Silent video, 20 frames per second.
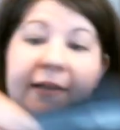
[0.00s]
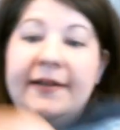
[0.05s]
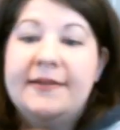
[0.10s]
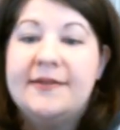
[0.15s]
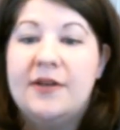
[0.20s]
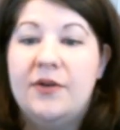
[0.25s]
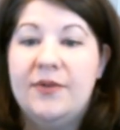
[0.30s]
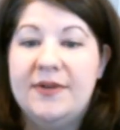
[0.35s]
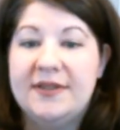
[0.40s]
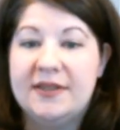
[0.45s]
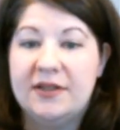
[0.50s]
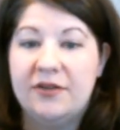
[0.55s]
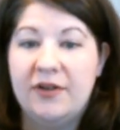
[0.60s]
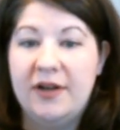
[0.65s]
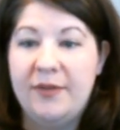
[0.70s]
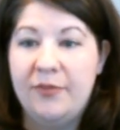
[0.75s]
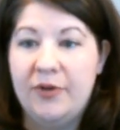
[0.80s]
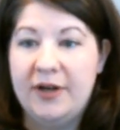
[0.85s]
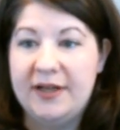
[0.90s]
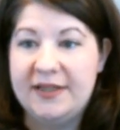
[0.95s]
is always a
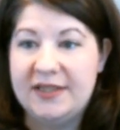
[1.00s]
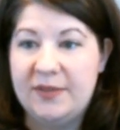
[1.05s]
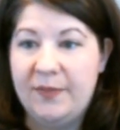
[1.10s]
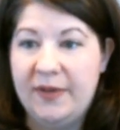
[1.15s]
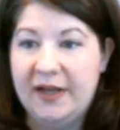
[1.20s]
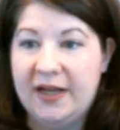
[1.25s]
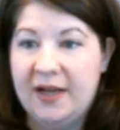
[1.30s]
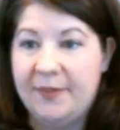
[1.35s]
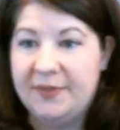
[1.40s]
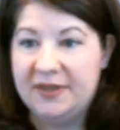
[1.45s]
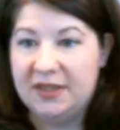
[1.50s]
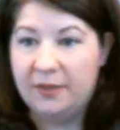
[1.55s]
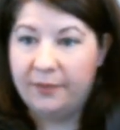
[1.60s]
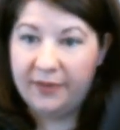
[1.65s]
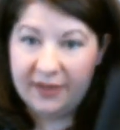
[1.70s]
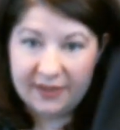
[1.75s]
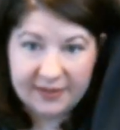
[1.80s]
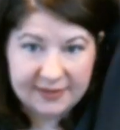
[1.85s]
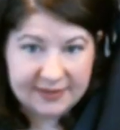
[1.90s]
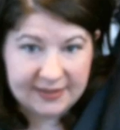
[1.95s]
great brand to pick up at the
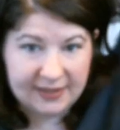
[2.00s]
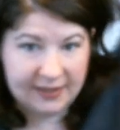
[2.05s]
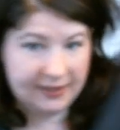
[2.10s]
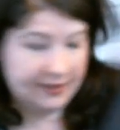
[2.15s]
bins, and I